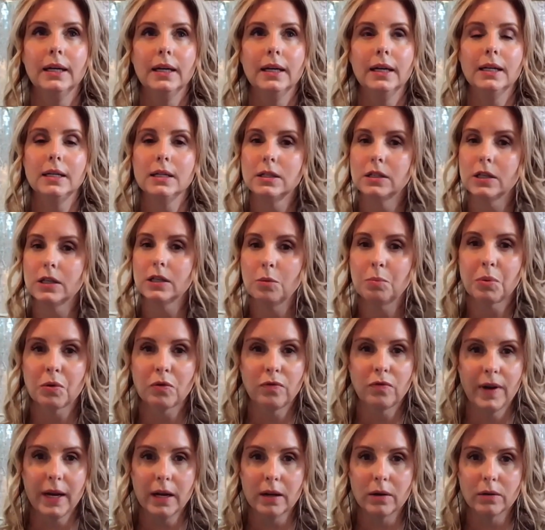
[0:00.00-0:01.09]
it is so
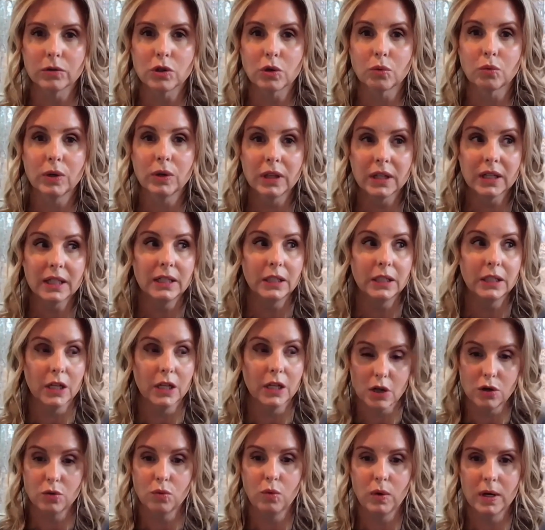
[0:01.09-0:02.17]
profound to really
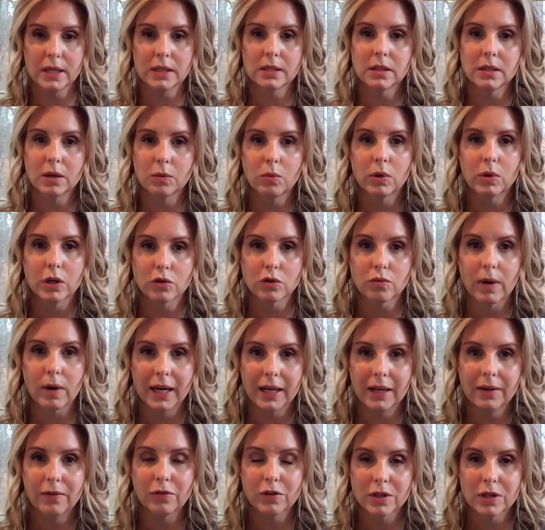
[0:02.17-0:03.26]
know when someone is ready
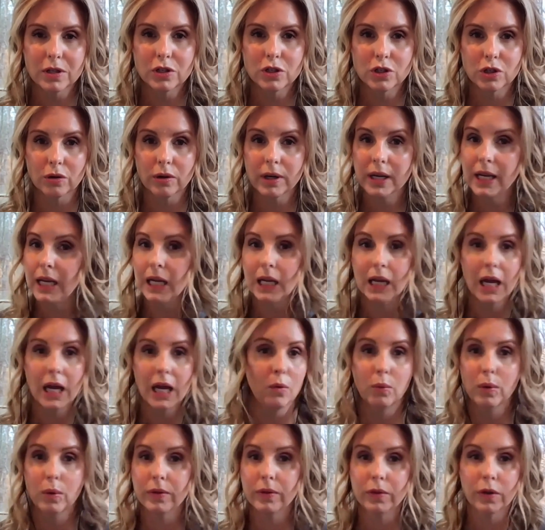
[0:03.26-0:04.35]
for this journey and
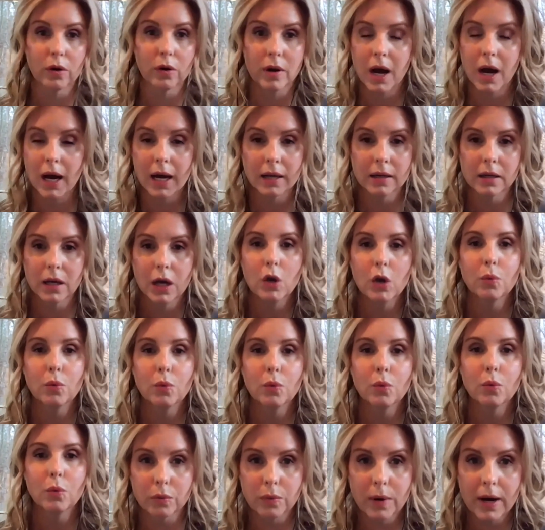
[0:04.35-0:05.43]
when they're not, when
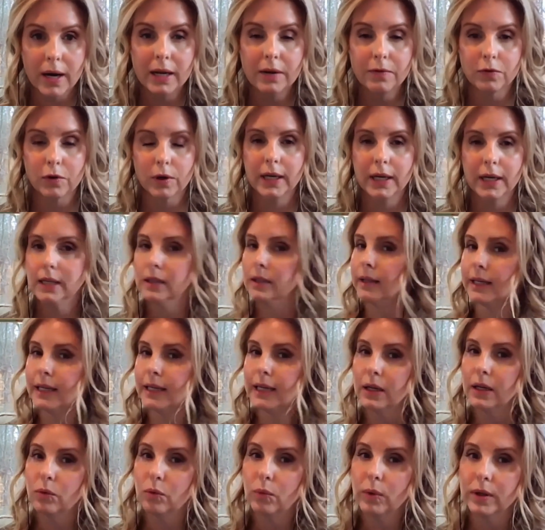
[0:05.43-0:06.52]
they're ready for healing
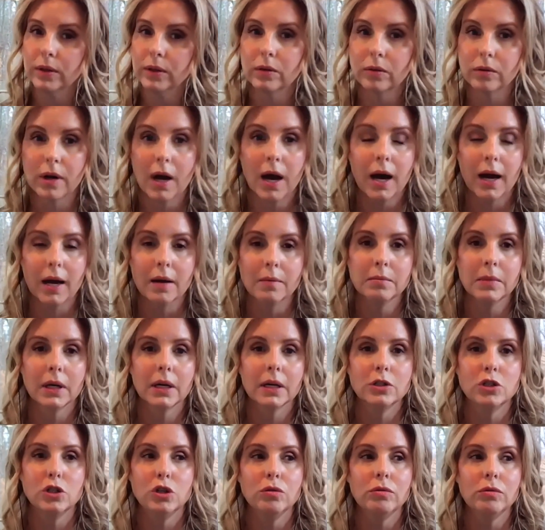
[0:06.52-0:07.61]
and when they're not,
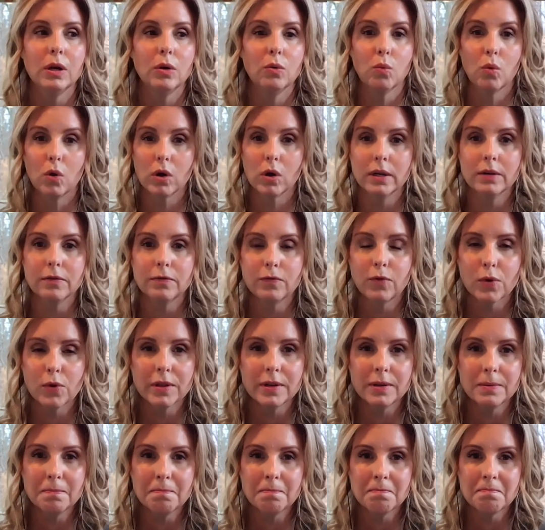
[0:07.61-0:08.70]
because you can want it for
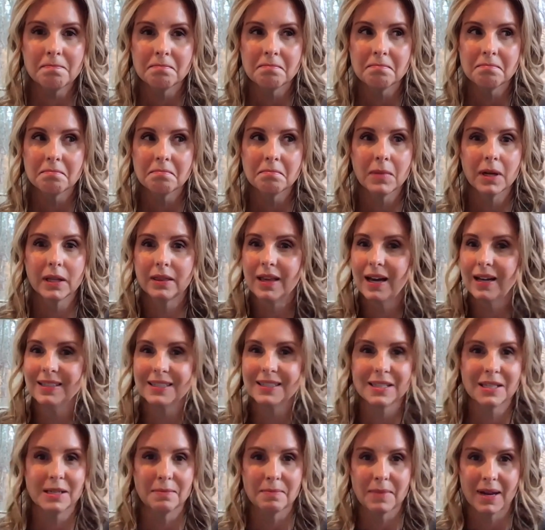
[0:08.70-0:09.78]
them, but that
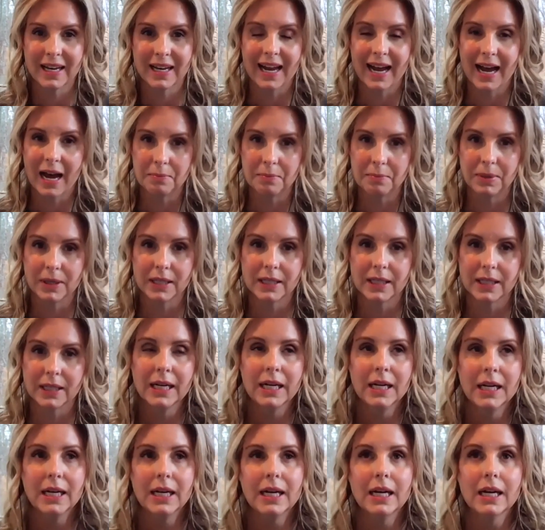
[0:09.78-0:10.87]
doesn't it happen.
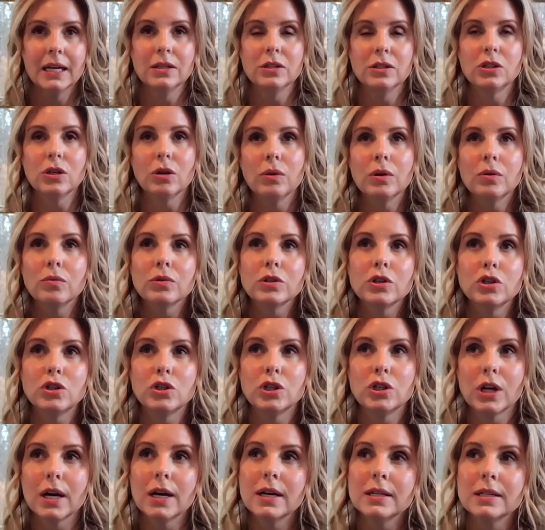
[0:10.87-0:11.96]
And so it was
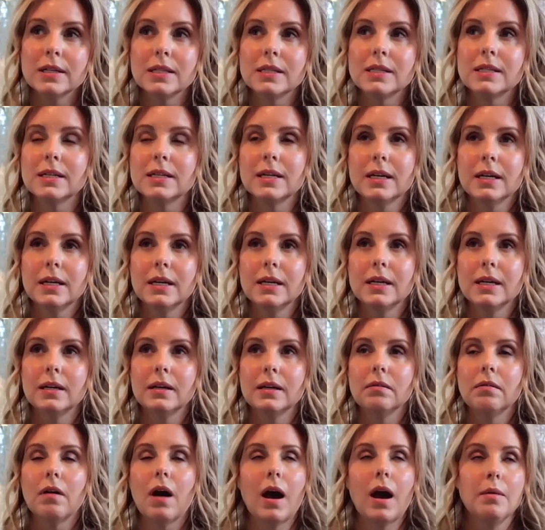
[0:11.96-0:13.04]
just,
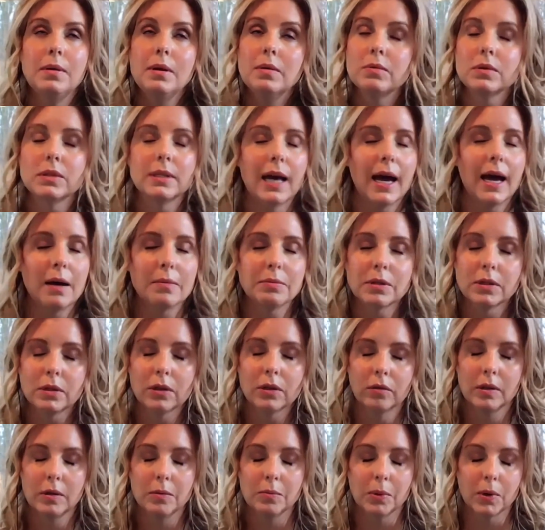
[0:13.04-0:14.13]
I mean, it was
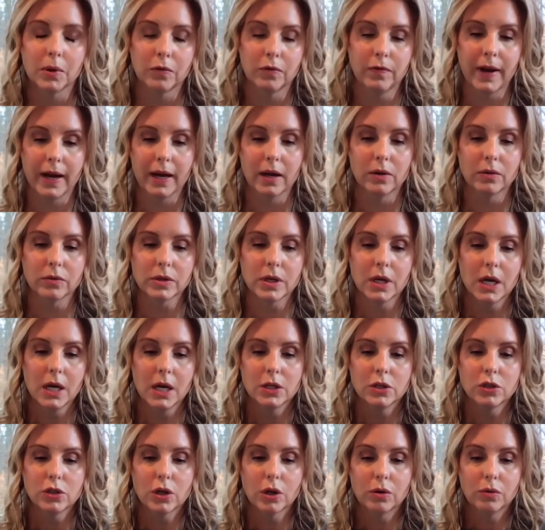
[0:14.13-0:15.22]
absolutely profound.
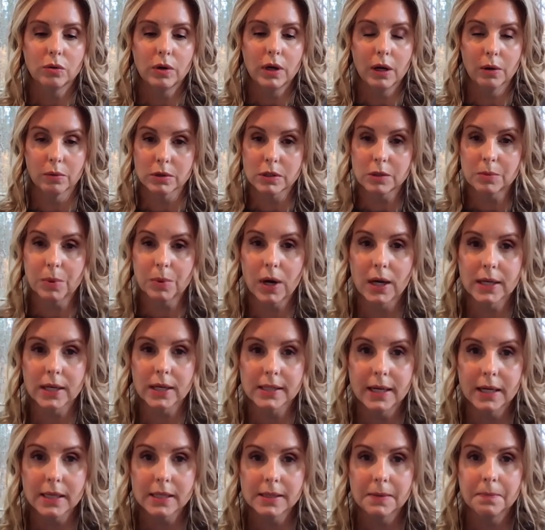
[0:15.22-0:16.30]
So it was a
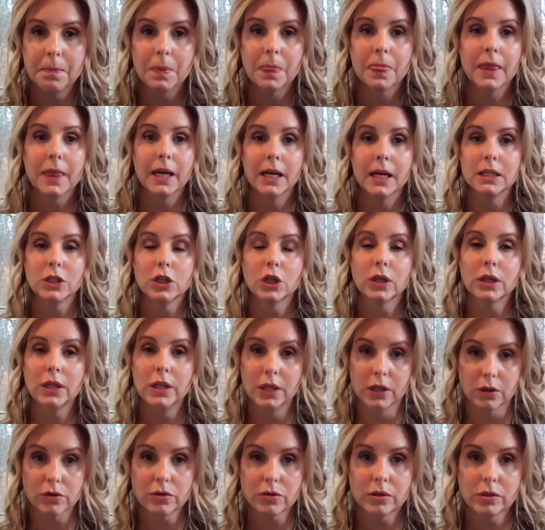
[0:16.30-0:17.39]
process, it took
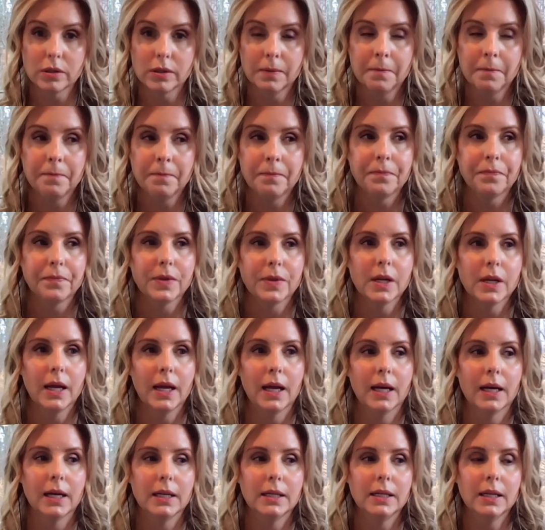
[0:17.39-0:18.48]
years,
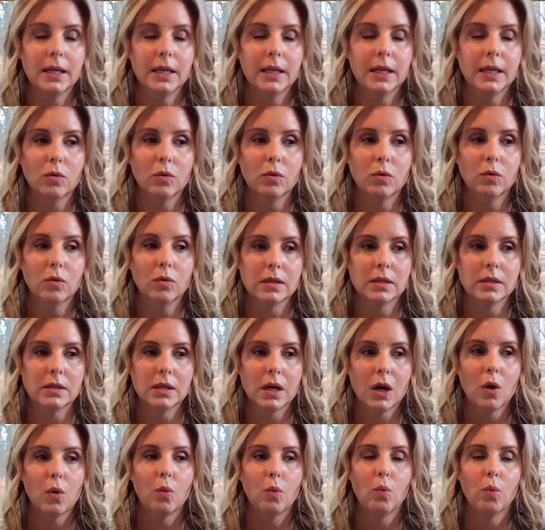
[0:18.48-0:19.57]
and it was
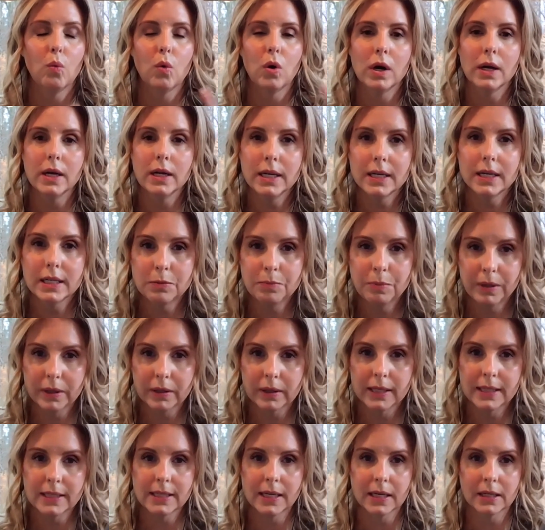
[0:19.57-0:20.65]
one
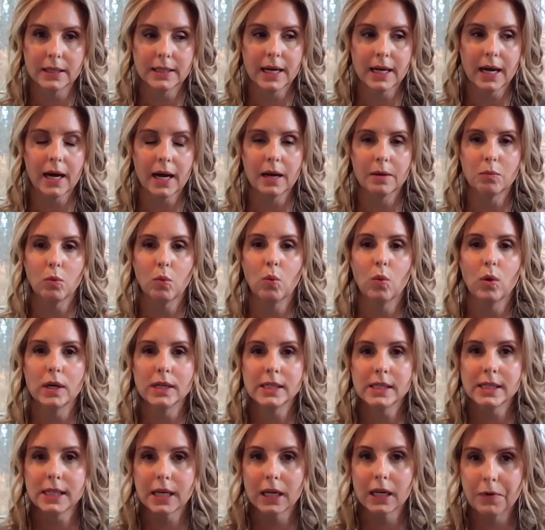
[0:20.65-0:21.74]
experience at a time, one
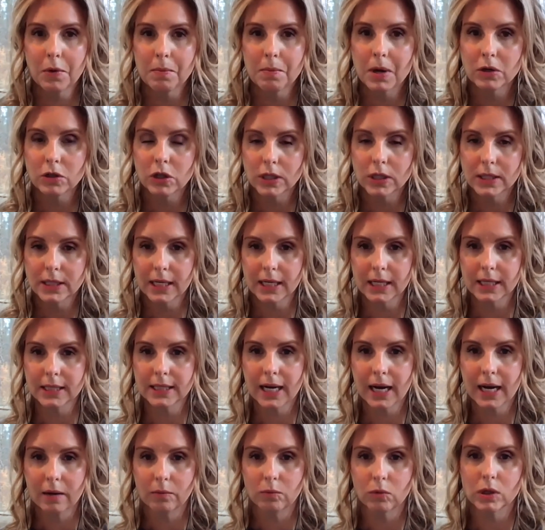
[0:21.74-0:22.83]
set of emotions at a
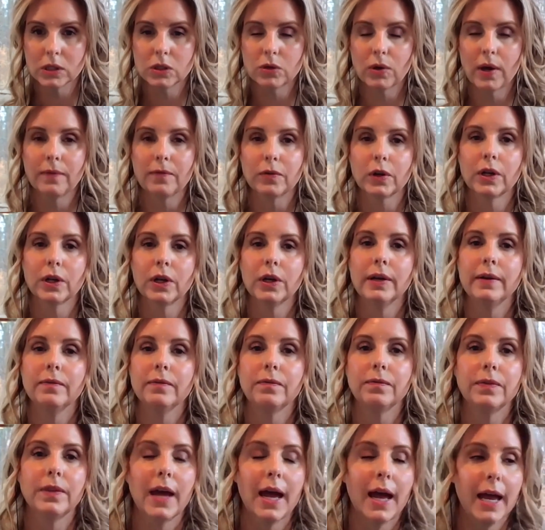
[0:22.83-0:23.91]
time. Once so I forgave
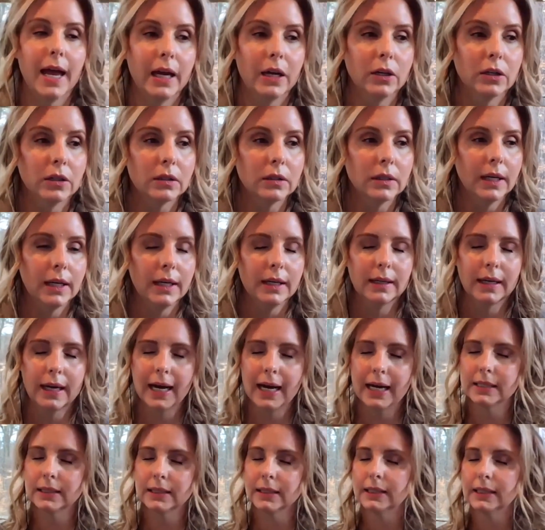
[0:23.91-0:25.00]
the anger, I
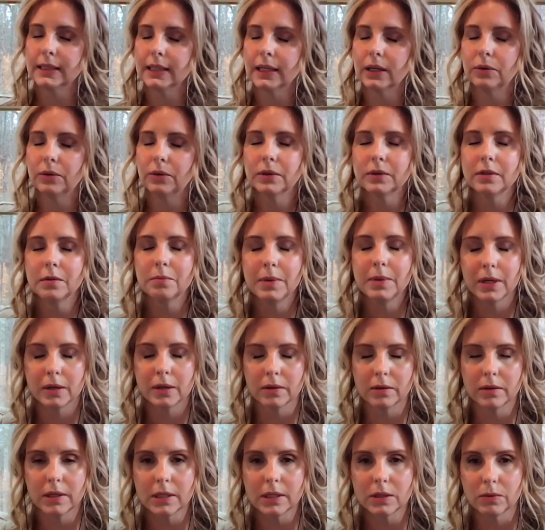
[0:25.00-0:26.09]
had to let go of the
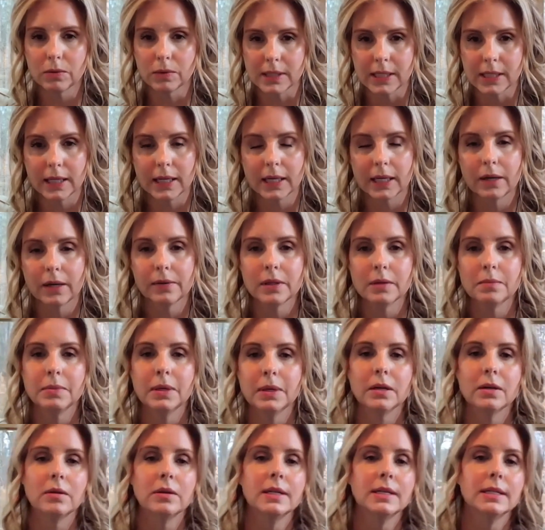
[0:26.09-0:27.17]
bitterness. Once I let go of the
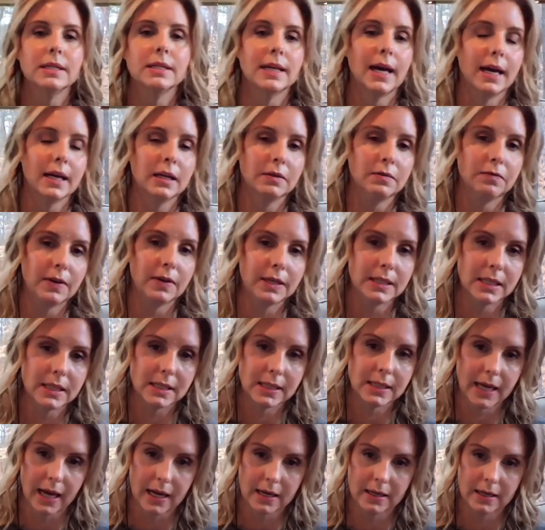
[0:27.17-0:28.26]
bitterness, I had to face the
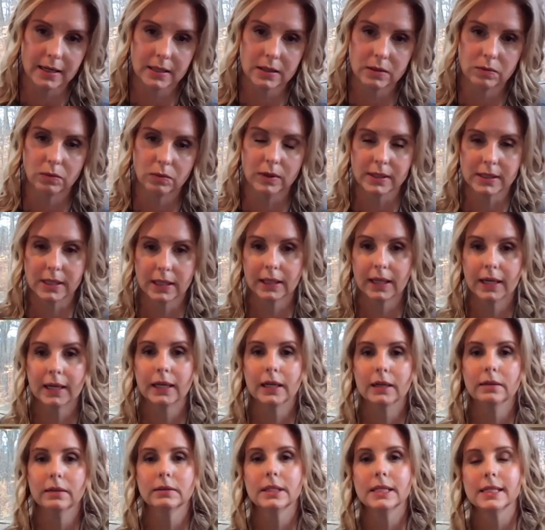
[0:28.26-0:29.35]
sadness. Once I let
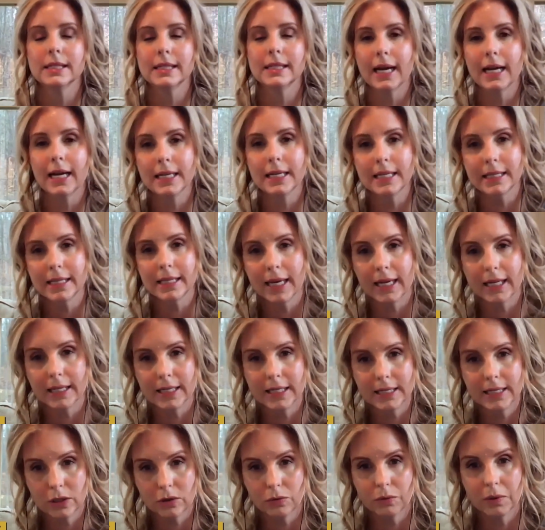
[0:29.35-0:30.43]
go of the sadness, I had to
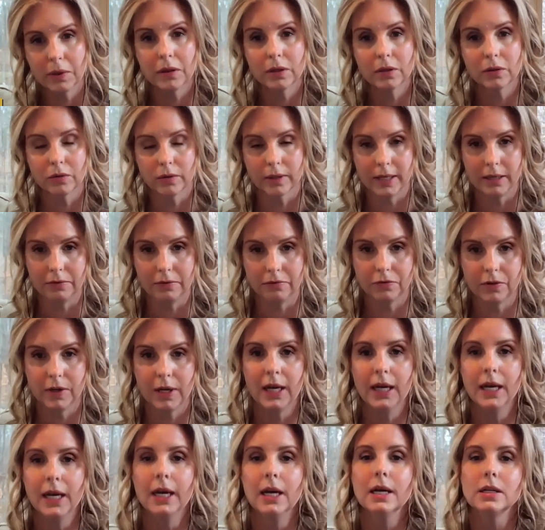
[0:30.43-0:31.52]
deal with the grief.
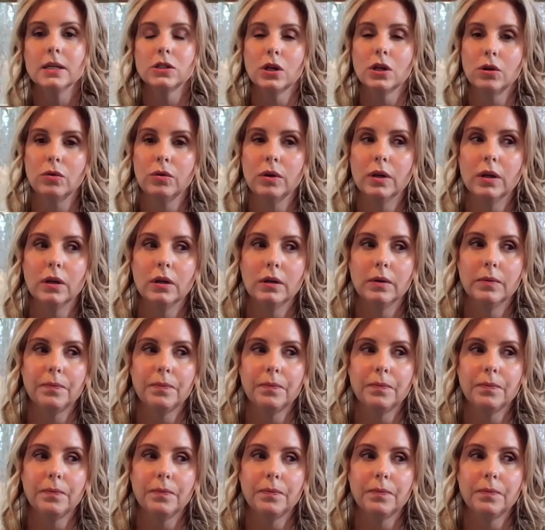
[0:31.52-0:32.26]
So